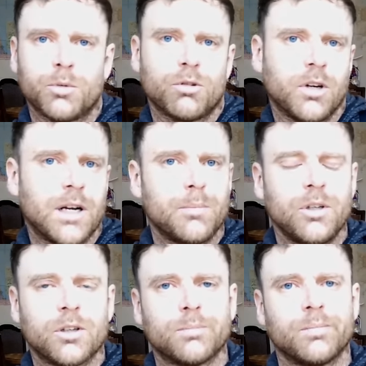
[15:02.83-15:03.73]
subscribe,
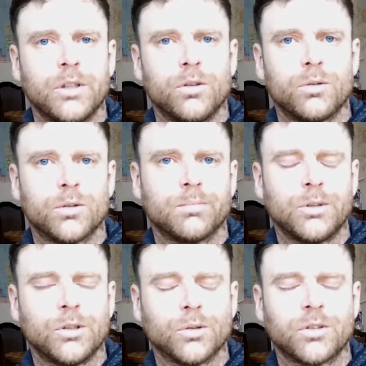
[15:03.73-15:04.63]
you know, the usual,
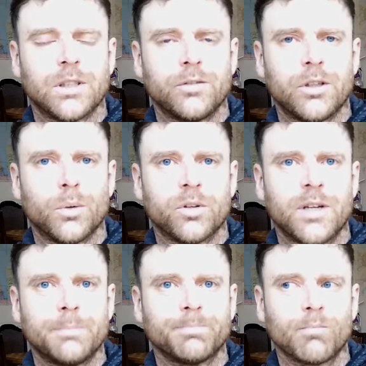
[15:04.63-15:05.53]
usual stuff. You know what's
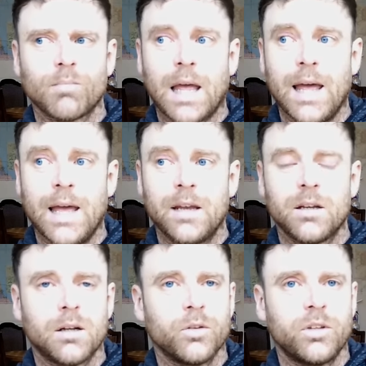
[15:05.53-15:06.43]
up. And
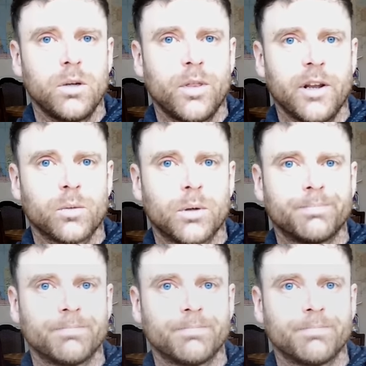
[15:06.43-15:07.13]
I'll see you in the next one.